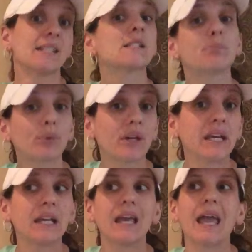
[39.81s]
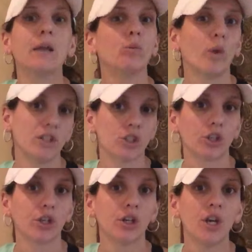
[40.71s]
spring and
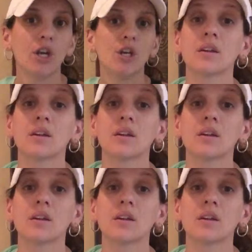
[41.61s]
winter.